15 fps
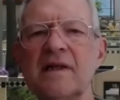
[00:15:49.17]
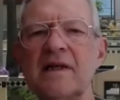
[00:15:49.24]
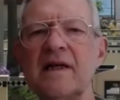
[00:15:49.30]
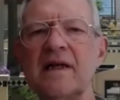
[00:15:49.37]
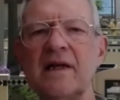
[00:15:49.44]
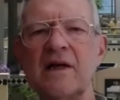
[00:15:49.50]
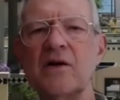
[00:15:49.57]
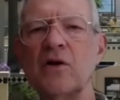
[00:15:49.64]

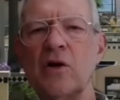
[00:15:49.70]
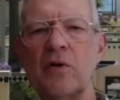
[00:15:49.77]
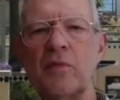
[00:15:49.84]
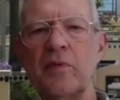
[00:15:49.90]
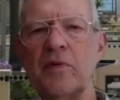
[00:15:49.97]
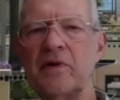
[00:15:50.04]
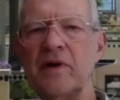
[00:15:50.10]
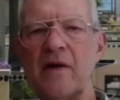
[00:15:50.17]
in a
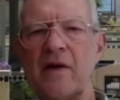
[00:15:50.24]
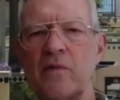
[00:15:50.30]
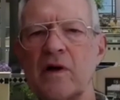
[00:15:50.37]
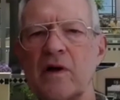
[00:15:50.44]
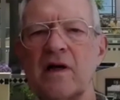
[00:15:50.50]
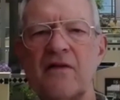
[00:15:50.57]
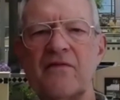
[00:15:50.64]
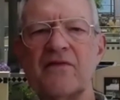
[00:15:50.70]
global
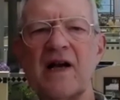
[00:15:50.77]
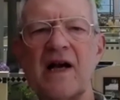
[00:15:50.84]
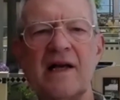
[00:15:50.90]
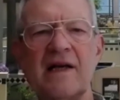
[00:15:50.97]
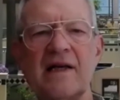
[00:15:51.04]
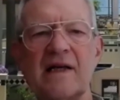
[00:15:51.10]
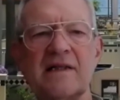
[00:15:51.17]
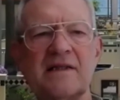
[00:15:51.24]
network of
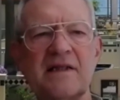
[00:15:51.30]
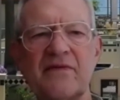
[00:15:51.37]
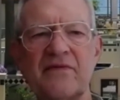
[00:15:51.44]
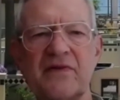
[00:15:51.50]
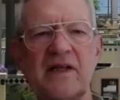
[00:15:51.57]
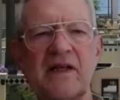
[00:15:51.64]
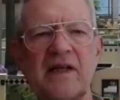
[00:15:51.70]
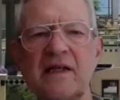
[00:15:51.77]

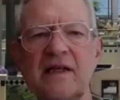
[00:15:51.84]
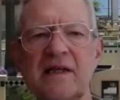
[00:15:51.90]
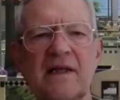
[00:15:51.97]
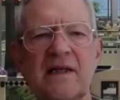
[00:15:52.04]
connectivity